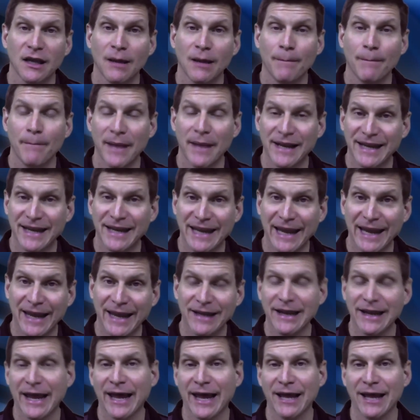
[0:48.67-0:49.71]

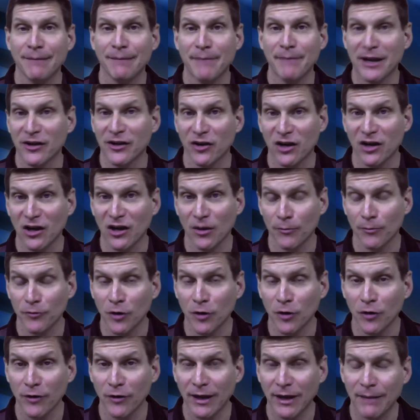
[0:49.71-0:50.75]
Medicaid and Medicare
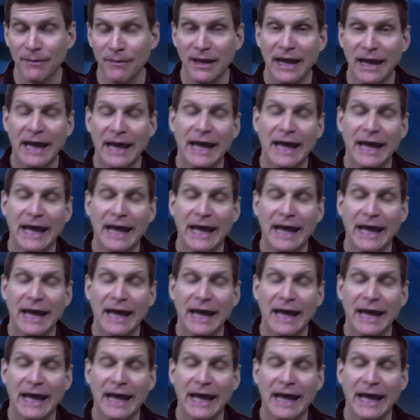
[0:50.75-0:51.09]
program,